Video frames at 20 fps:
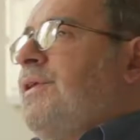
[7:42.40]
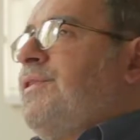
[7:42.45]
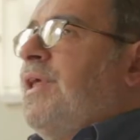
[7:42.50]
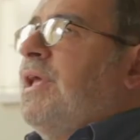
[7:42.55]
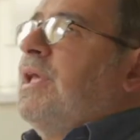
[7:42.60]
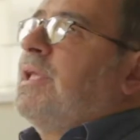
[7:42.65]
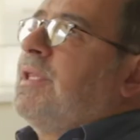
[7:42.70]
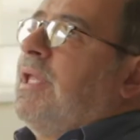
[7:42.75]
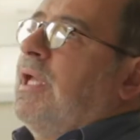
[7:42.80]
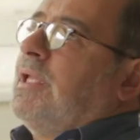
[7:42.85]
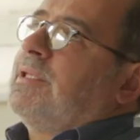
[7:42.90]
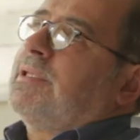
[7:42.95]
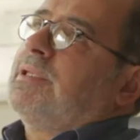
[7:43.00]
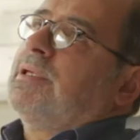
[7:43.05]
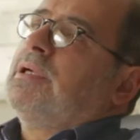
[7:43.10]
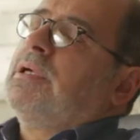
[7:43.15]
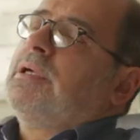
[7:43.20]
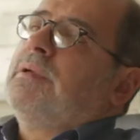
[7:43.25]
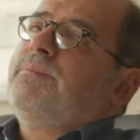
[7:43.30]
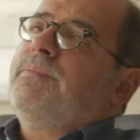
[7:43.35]
think that
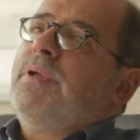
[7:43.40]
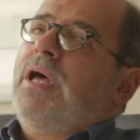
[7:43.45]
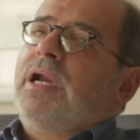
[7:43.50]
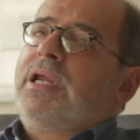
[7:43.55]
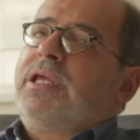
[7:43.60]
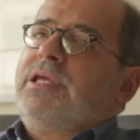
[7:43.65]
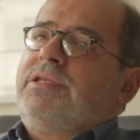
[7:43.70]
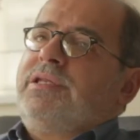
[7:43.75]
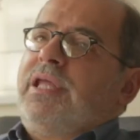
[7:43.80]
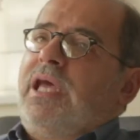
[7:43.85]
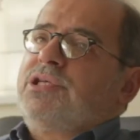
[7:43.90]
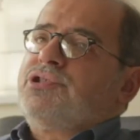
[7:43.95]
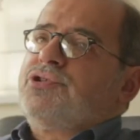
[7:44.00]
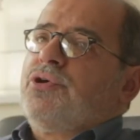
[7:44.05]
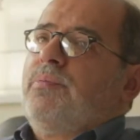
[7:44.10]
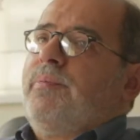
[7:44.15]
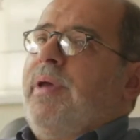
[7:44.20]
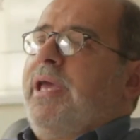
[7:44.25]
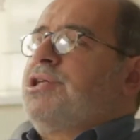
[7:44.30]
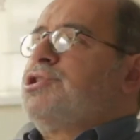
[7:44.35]

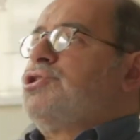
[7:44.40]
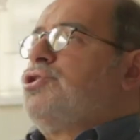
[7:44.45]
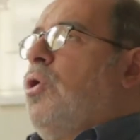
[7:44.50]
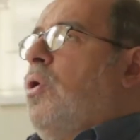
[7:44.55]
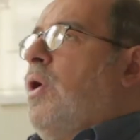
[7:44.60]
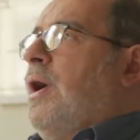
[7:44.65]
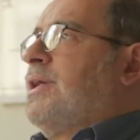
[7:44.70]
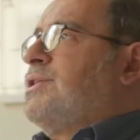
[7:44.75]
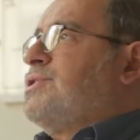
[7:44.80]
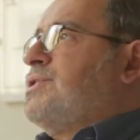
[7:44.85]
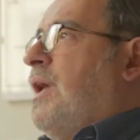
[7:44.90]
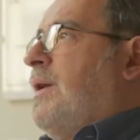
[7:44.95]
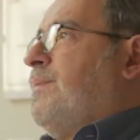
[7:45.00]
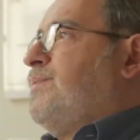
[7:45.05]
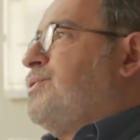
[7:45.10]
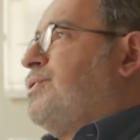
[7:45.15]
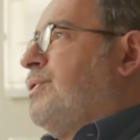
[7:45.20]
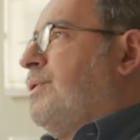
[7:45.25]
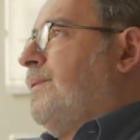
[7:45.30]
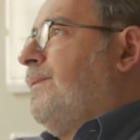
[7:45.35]
architecture makes no
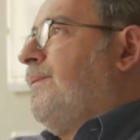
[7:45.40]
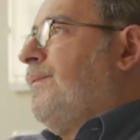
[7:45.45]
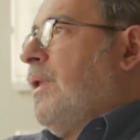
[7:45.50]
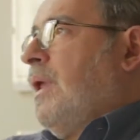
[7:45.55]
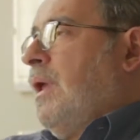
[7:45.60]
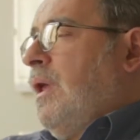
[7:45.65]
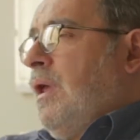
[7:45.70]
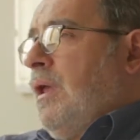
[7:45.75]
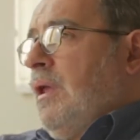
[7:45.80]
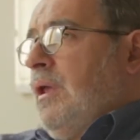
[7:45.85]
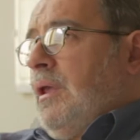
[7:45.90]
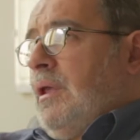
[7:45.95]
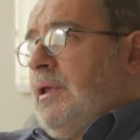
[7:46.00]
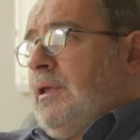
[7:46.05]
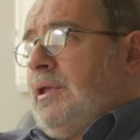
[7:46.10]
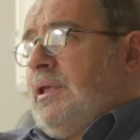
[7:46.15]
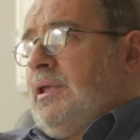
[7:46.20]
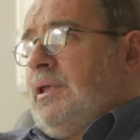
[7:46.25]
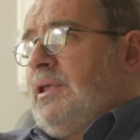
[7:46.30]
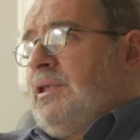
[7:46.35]
exception.
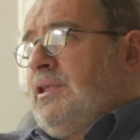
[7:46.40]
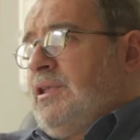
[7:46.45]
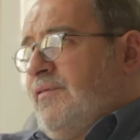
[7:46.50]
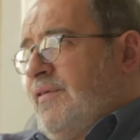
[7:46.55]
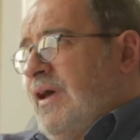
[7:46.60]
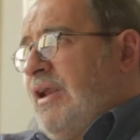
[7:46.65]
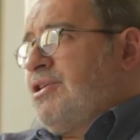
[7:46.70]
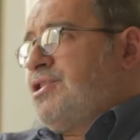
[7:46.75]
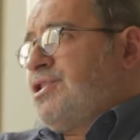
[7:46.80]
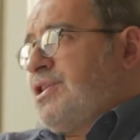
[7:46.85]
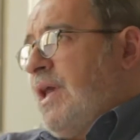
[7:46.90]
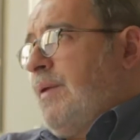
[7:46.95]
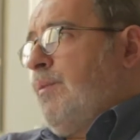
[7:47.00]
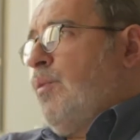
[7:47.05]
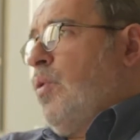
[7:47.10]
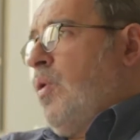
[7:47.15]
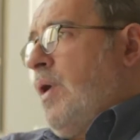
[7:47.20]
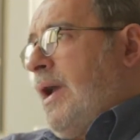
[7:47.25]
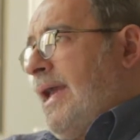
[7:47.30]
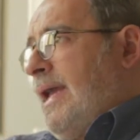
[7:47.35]
In the very
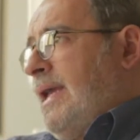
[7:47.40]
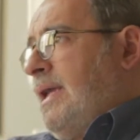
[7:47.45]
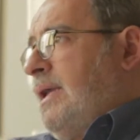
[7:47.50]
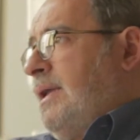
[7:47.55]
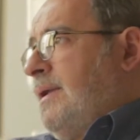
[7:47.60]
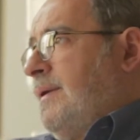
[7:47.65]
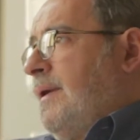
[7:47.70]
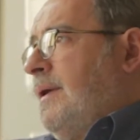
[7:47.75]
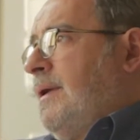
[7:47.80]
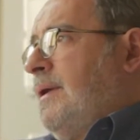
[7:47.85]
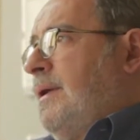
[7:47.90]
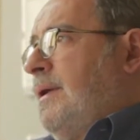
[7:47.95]
same way,